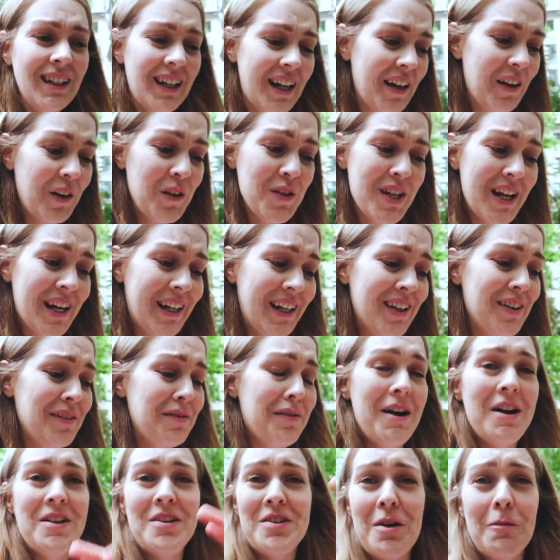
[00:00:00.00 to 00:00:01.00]
And also I need to
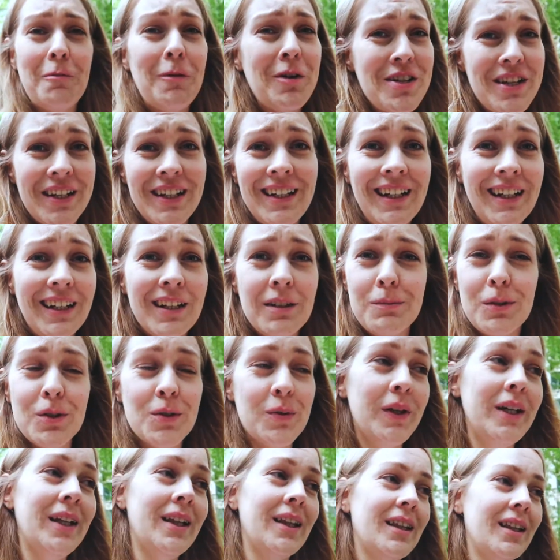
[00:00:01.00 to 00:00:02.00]
find somewhere to eat in
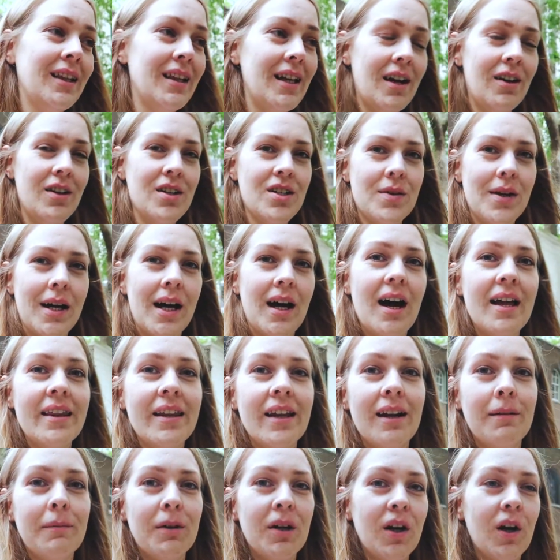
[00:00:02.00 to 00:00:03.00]
between there as well, and
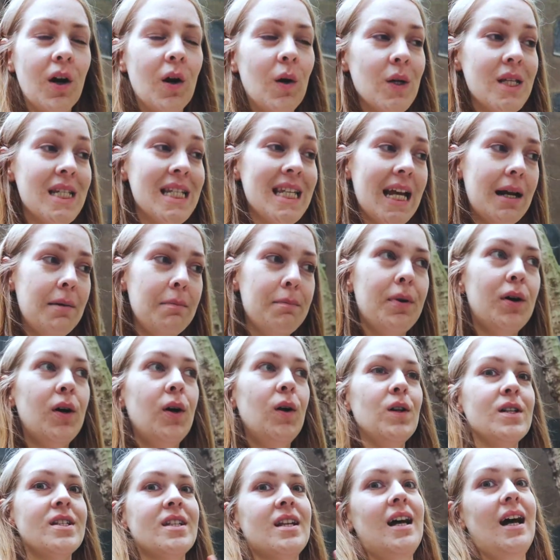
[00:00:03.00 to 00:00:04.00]
then I'm going to go Saint
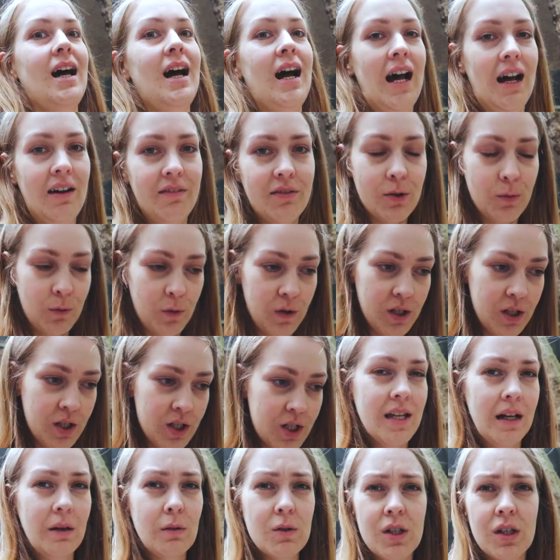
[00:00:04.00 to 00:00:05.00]
Paul's
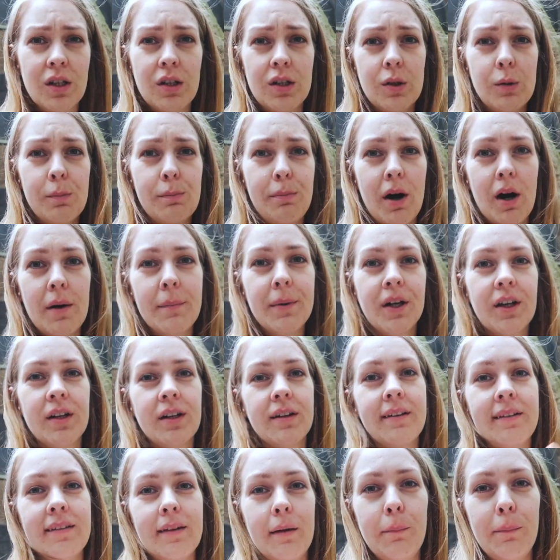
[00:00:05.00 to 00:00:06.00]
afterwards. I was going to do
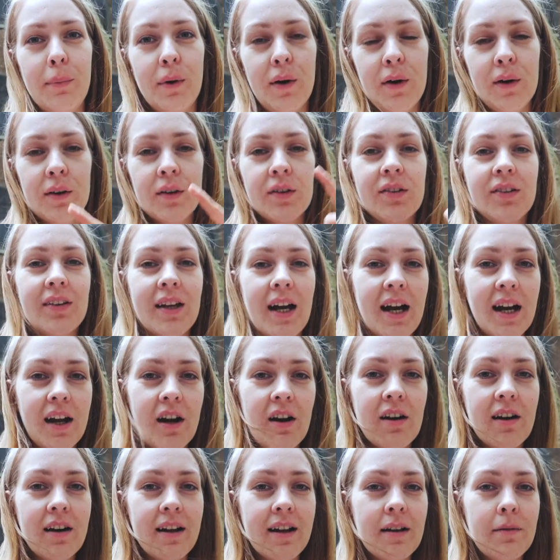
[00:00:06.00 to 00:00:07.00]
Barbican, Saint Paul's, Sky
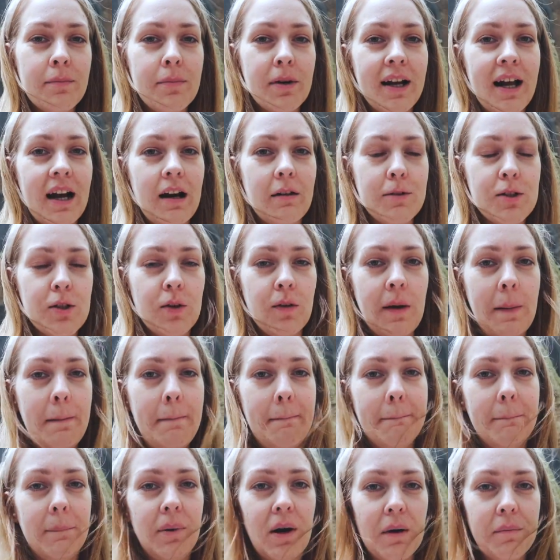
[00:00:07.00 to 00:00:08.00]
Garden, but now I'm doing
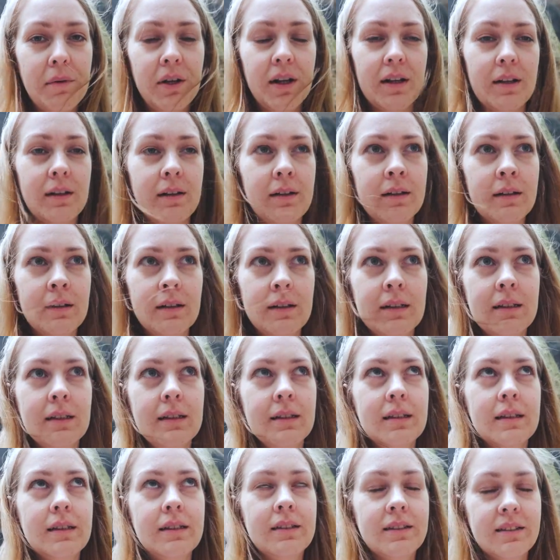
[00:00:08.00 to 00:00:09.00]
Barbican,
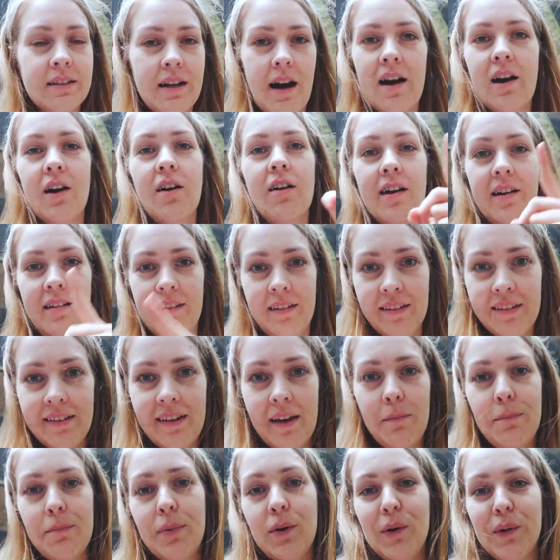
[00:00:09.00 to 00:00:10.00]
Sky Garden,
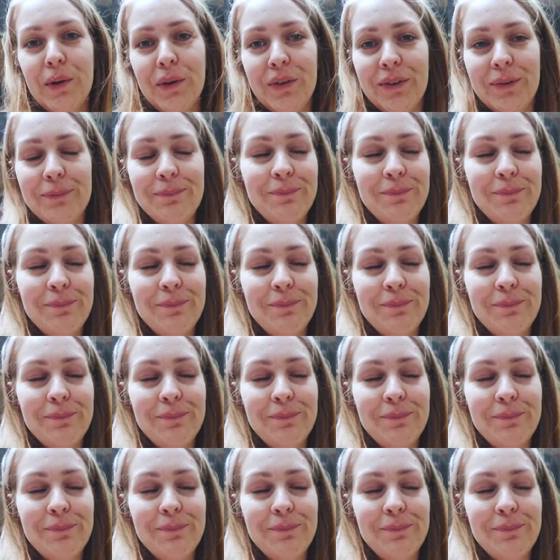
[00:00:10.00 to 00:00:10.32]
Saint Paul's.